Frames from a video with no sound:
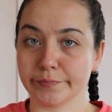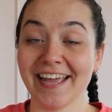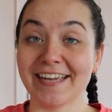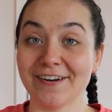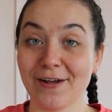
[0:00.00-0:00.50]

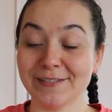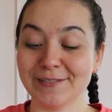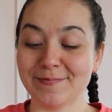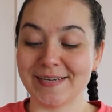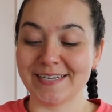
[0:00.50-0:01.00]
It can
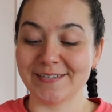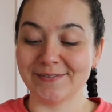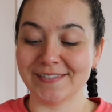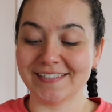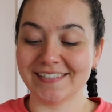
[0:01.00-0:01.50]
also be
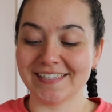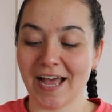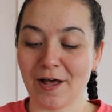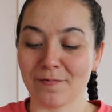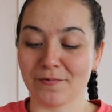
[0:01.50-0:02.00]
used to
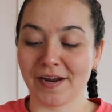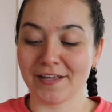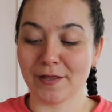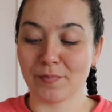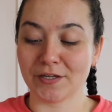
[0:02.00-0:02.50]
help
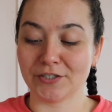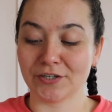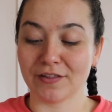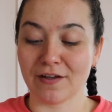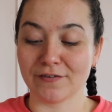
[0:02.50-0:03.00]
regulate blood
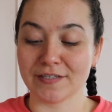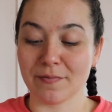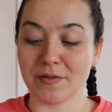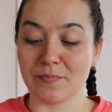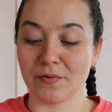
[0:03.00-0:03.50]
sugar levels
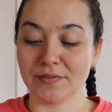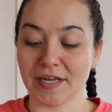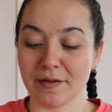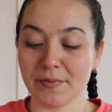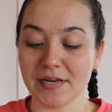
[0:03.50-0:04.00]
in people with
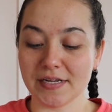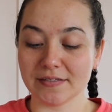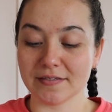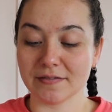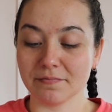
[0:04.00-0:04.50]

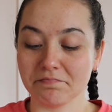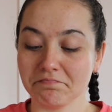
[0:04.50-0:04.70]
diabetes.